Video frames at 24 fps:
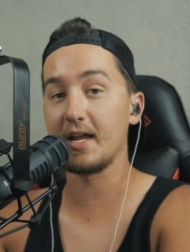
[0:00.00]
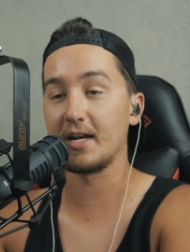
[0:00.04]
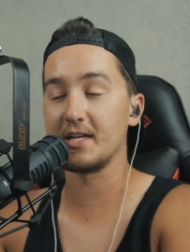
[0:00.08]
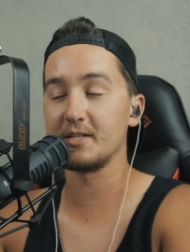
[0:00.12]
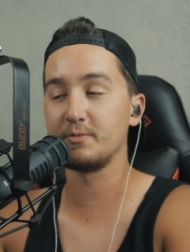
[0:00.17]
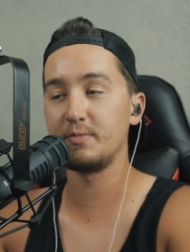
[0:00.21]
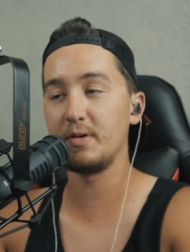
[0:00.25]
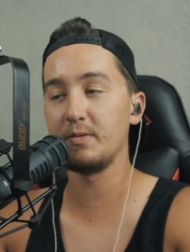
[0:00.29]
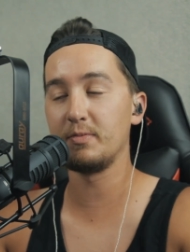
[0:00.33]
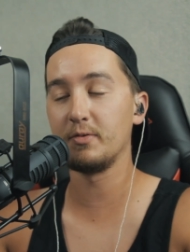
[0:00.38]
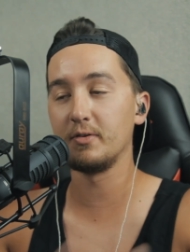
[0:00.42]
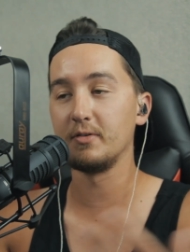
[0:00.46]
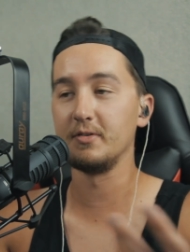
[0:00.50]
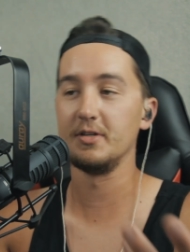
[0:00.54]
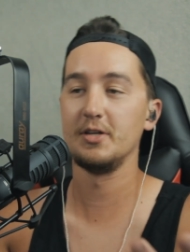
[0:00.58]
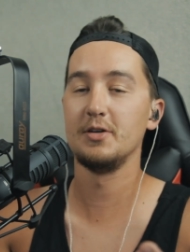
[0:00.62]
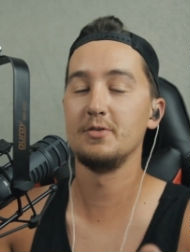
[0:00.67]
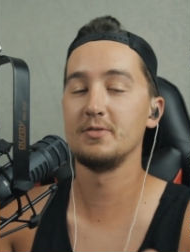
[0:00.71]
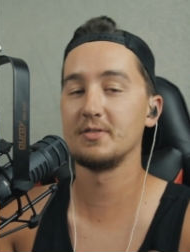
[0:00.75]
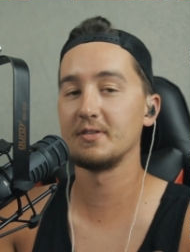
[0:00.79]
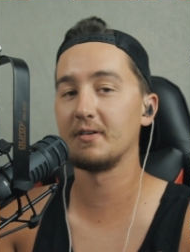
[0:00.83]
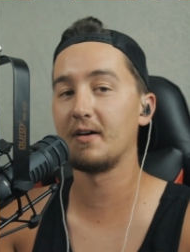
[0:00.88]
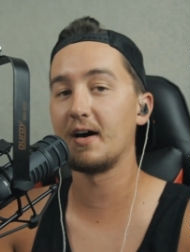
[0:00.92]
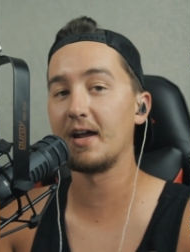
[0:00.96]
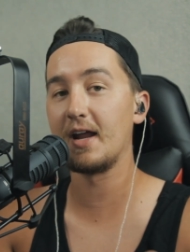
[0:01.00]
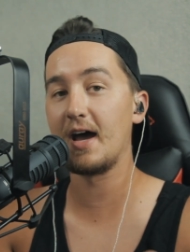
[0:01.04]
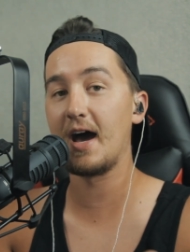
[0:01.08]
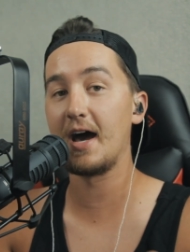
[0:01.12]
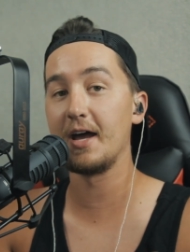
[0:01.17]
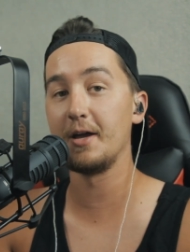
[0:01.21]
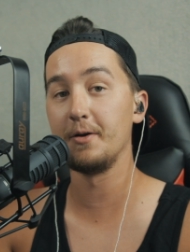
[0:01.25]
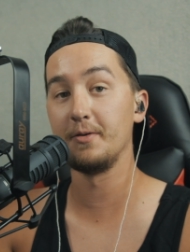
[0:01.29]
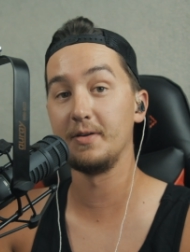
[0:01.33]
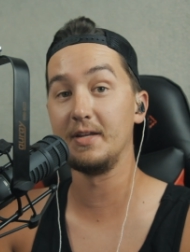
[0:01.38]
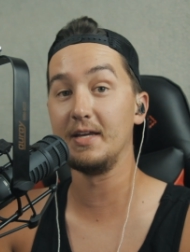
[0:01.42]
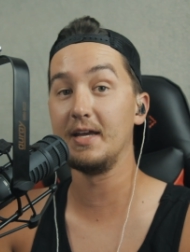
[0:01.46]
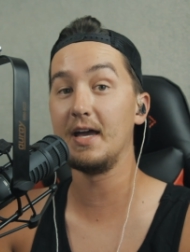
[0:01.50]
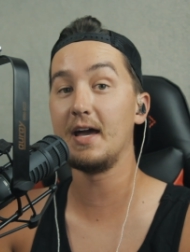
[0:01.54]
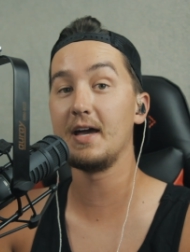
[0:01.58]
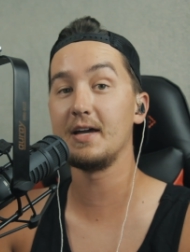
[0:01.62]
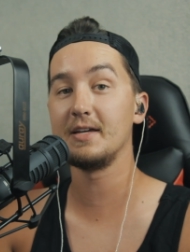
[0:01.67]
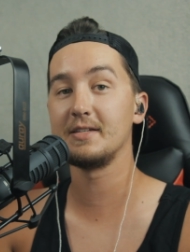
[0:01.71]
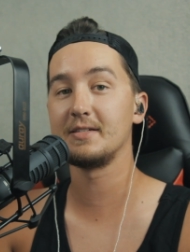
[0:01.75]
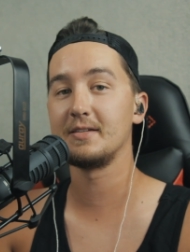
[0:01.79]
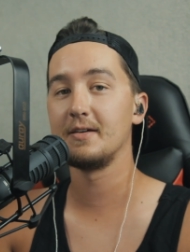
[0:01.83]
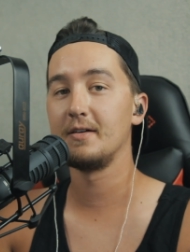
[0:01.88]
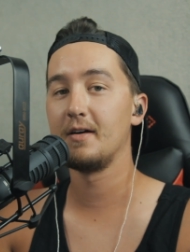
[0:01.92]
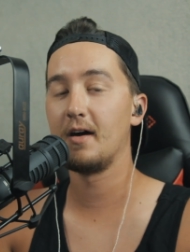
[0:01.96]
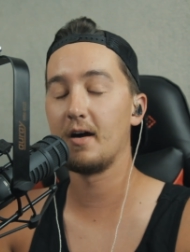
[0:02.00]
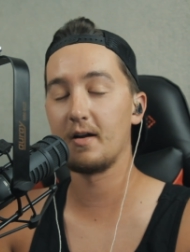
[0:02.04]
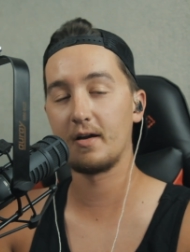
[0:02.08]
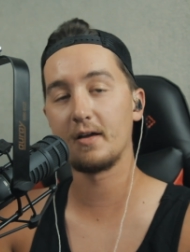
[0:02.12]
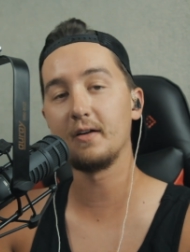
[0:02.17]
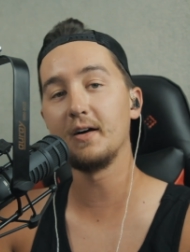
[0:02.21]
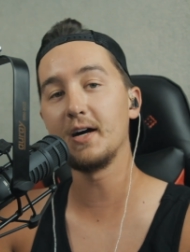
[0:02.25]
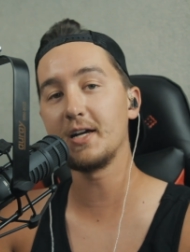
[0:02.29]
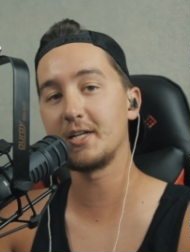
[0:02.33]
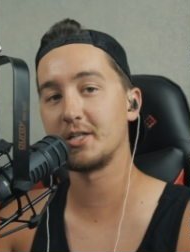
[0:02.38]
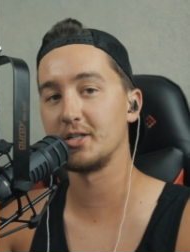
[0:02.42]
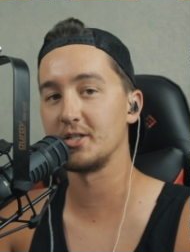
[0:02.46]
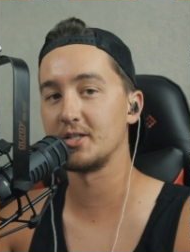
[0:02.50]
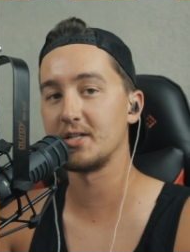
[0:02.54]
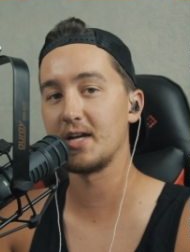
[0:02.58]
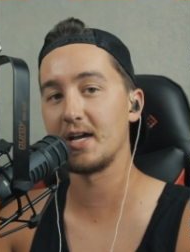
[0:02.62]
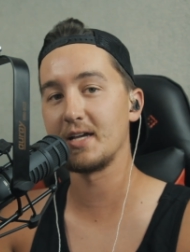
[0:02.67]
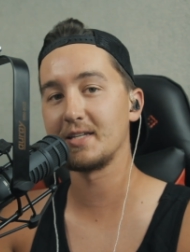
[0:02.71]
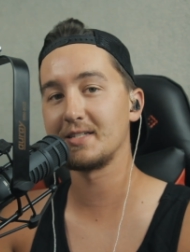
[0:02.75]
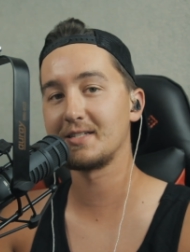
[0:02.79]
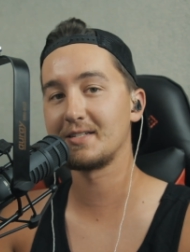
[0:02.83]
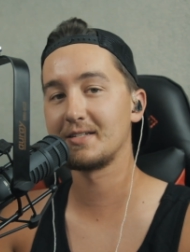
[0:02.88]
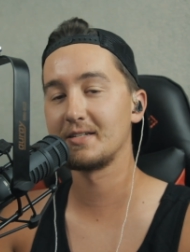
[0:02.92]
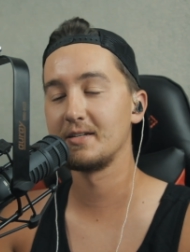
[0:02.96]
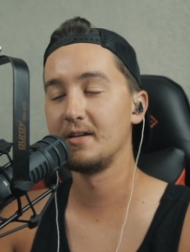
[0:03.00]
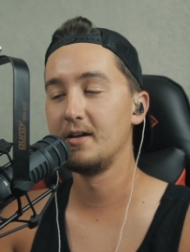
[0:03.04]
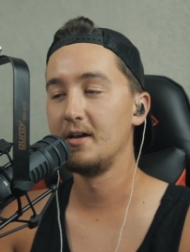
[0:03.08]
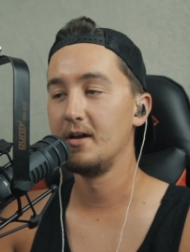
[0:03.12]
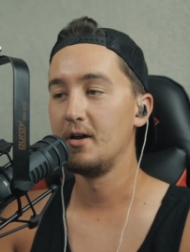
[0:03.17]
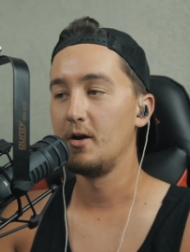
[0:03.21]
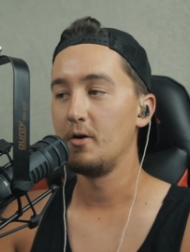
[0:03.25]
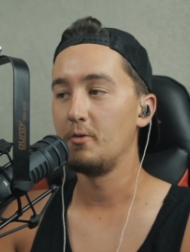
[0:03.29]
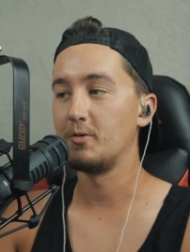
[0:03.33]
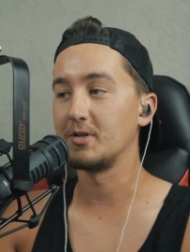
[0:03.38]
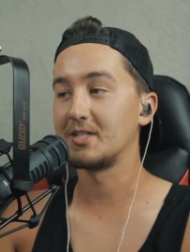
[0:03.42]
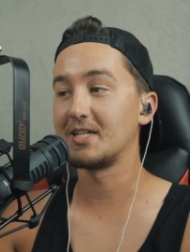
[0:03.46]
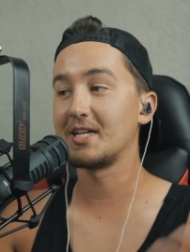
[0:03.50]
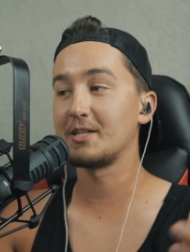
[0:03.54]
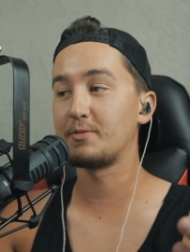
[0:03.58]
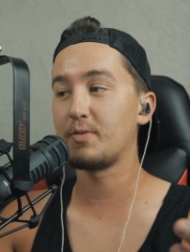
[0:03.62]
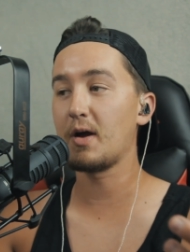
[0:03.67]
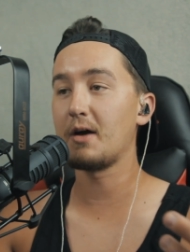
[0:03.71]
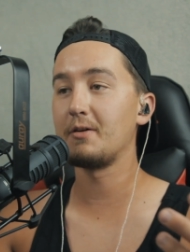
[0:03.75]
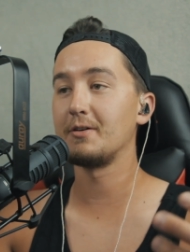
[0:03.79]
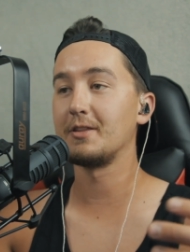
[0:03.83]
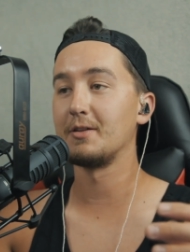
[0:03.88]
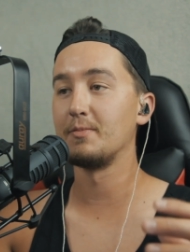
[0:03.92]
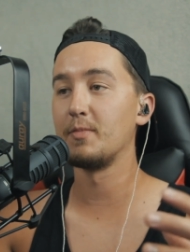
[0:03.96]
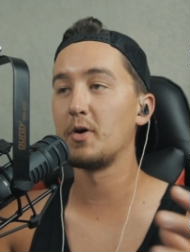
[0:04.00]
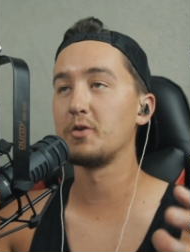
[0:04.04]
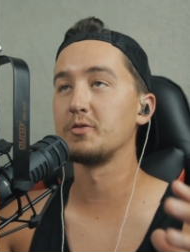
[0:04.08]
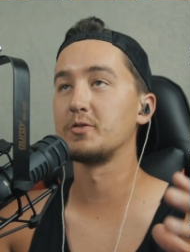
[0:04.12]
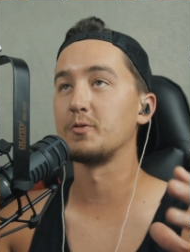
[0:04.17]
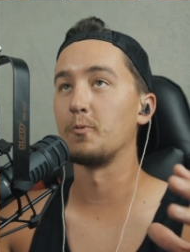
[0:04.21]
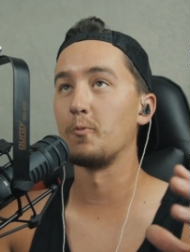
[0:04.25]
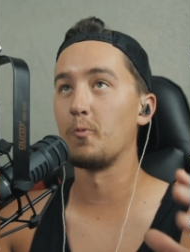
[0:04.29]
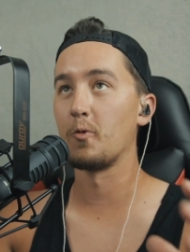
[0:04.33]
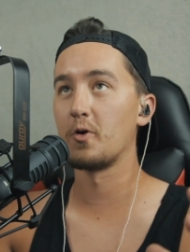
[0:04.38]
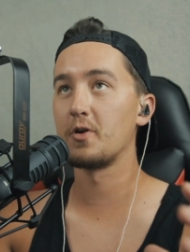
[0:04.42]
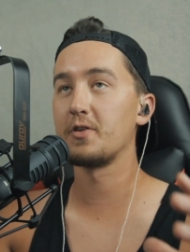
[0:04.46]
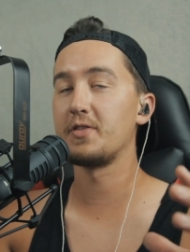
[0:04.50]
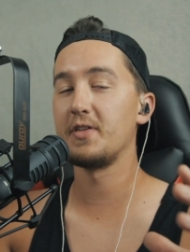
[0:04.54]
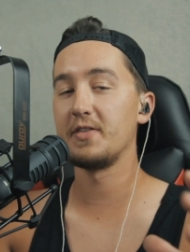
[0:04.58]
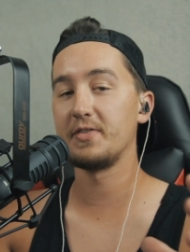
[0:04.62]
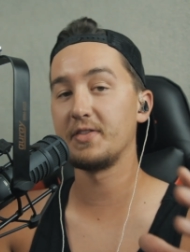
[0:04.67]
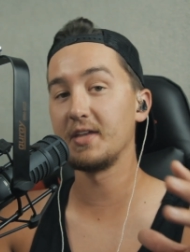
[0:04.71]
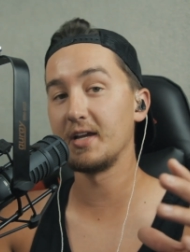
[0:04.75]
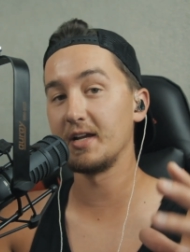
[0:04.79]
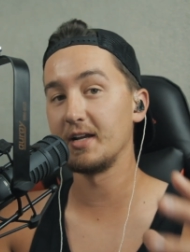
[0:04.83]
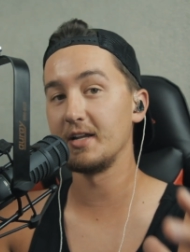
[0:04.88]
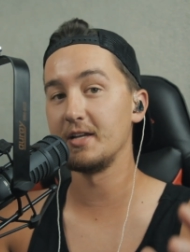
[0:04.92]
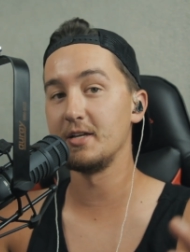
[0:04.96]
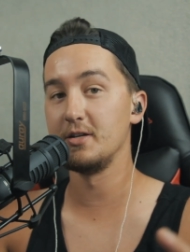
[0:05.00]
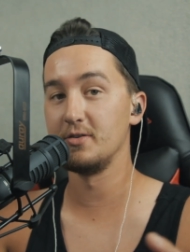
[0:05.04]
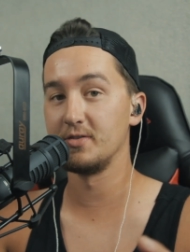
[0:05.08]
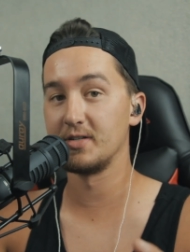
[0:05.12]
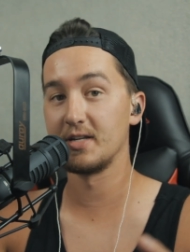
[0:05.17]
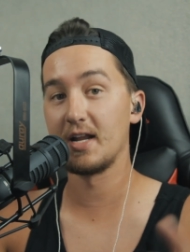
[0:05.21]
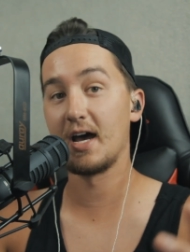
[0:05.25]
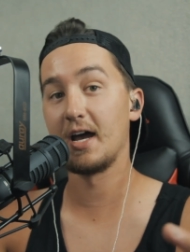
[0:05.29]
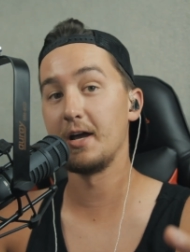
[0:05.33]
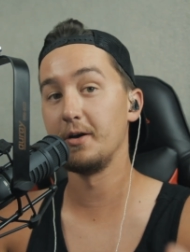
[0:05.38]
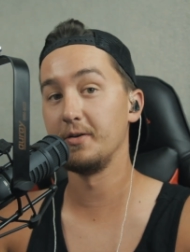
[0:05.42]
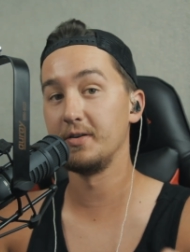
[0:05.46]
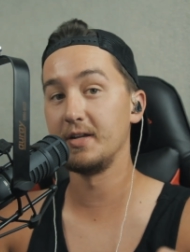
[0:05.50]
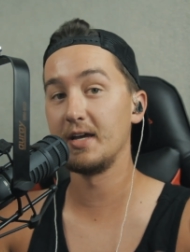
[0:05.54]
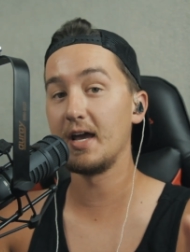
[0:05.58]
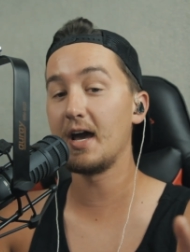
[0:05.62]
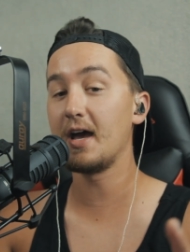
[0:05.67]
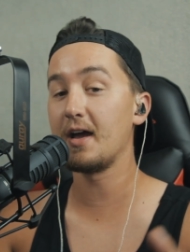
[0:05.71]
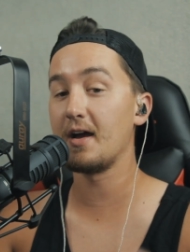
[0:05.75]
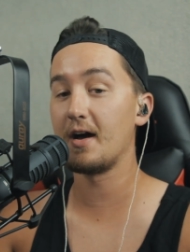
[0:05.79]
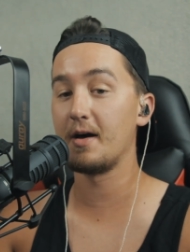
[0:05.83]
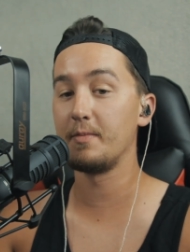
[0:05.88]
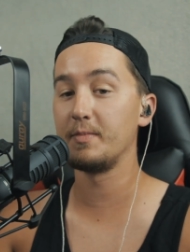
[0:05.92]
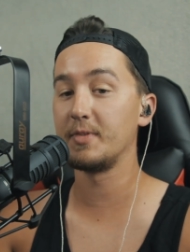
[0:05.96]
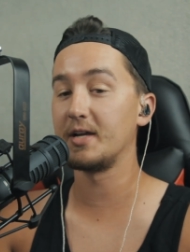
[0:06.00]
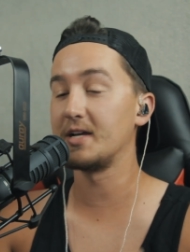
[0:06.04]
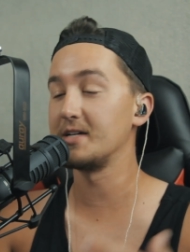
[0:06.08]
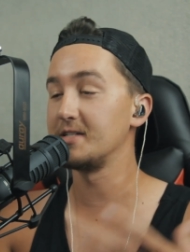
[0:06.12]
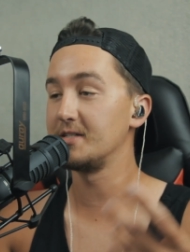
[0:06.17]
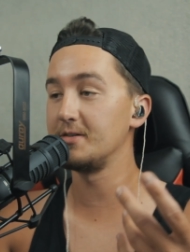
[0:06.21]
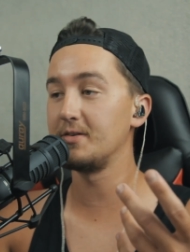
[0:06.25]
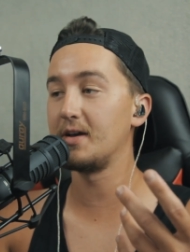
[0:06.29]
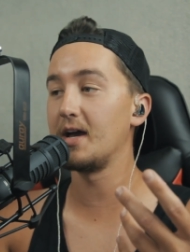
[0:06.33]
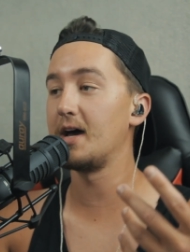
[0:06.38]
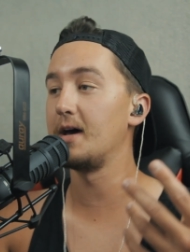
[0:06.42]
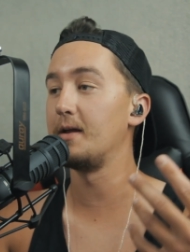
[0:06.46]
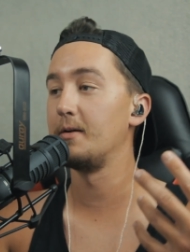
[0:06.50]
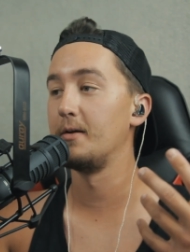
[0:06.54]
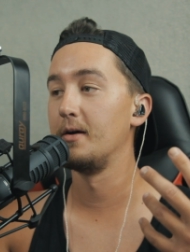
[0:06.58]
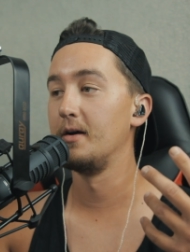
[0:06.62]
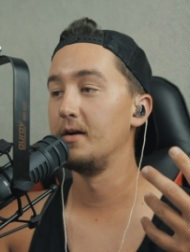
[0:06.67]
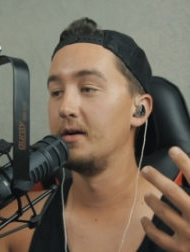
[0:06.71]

Because people use a lot of IODAs on collection chests, which that's probably the most worth it thing to use an IODA on because you get